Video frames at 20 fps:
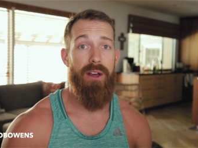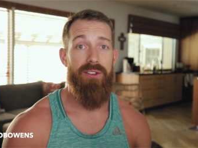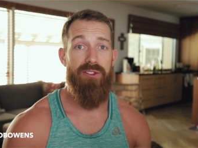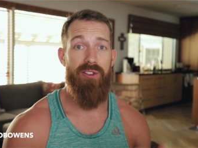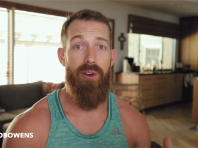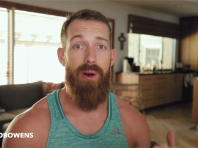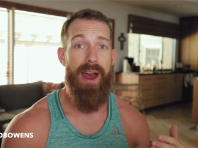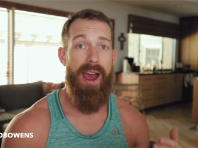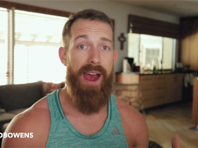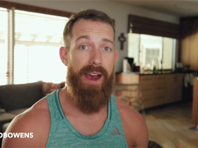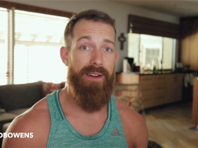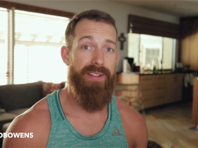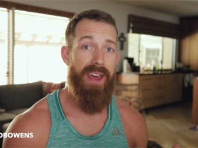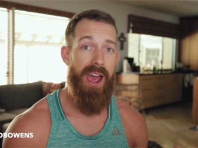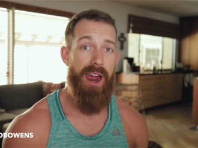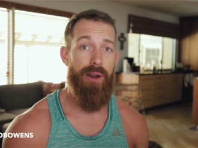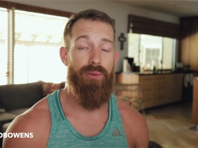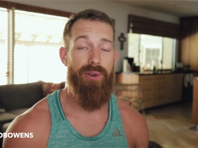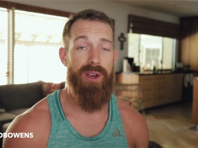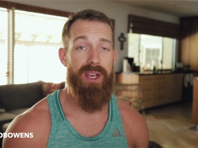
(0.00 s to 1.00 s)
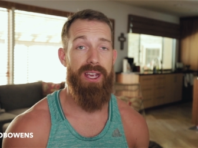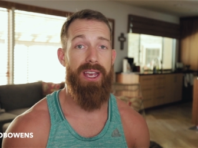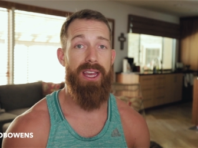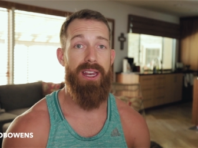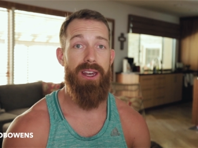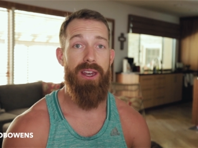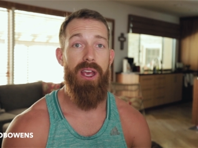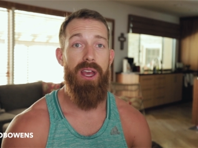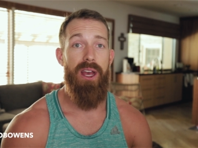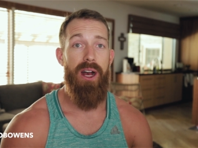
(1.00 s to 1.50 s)
So I have that rig
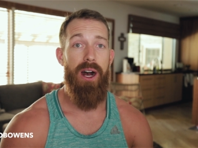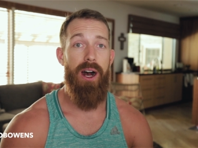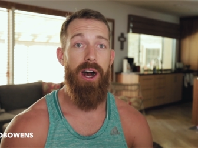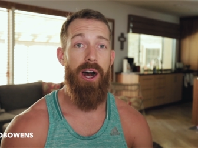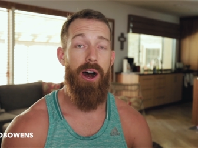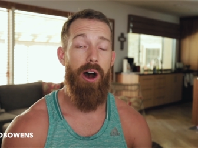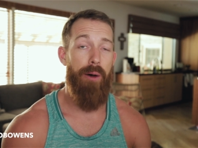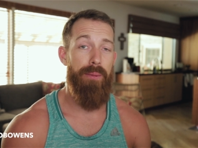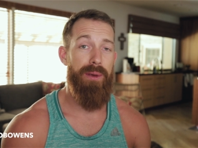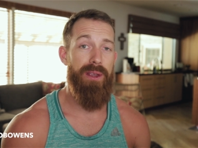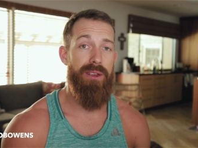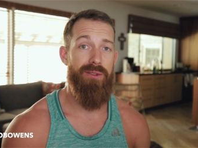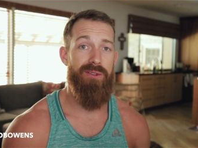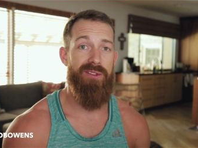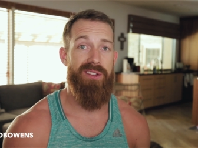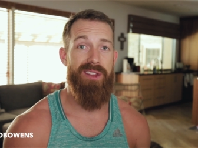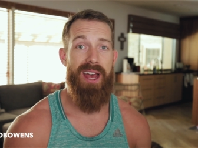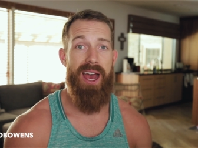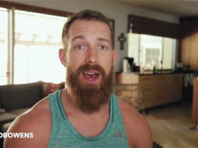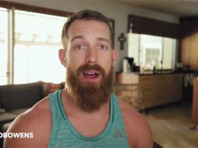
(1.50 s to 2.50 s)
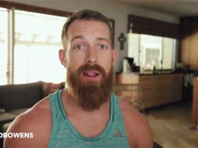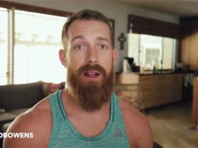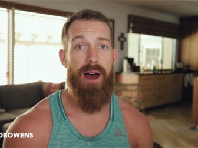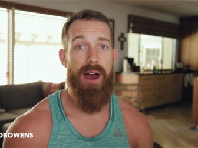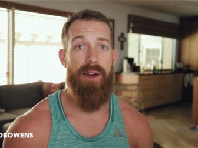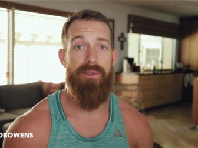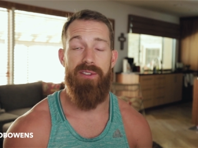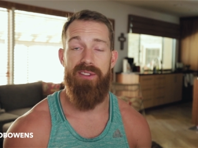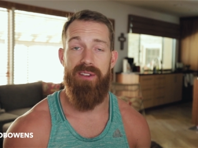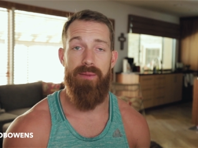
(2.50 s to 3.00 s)
and uh, I'll be using that a
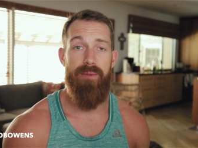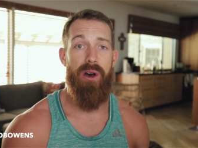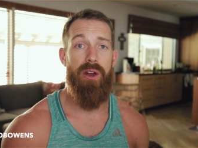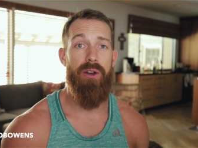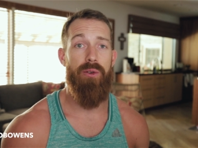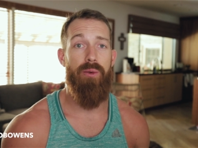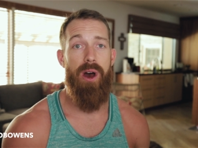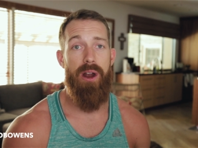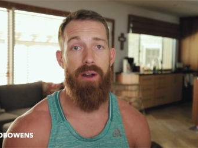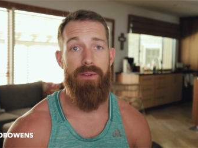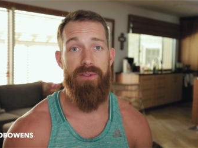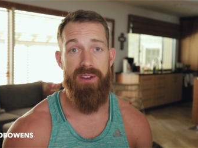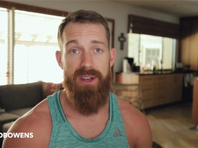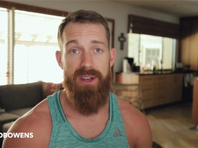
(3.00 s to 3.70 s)
lot for some underwater